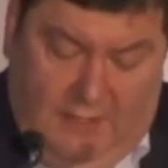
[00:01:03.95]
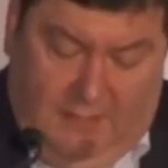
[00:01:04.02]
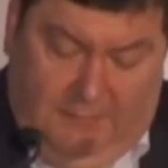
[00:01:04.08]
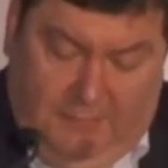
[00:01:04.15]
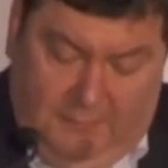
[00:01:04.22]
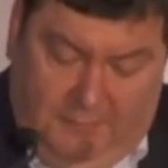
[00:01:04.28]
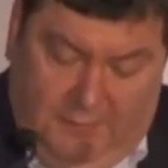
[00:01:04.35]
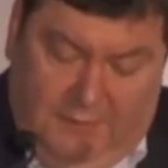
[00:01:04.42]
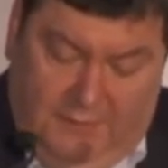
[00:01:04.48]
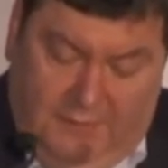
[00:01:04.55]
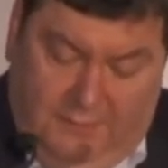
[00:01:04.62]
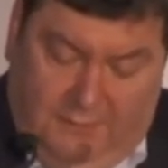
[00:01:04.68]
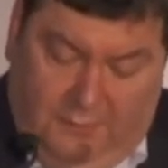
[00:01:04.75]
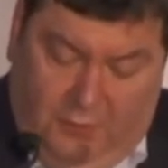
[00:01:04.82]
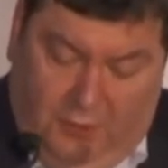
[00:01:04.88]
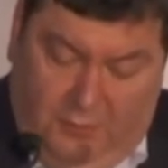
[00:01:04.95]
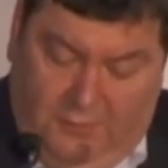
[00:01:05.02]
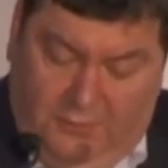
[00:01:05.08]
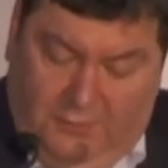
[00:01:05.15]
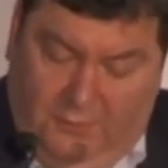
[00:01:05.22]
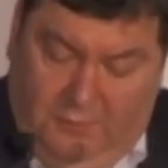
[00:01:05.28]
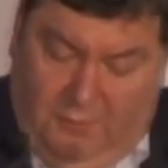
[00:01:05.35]
upon being
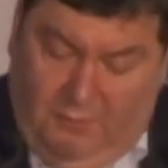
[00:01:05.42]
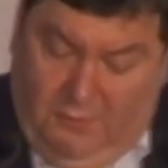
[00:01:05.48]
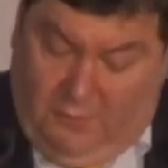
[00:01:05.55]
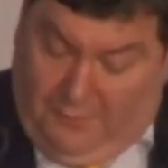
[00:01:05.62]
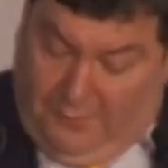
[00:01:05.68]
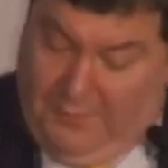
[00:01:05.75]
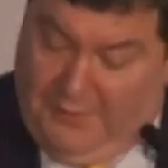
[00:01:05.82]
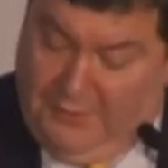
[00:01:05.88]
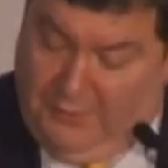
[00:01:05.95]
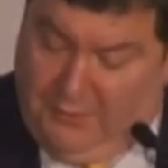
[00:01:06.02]
informed of, of my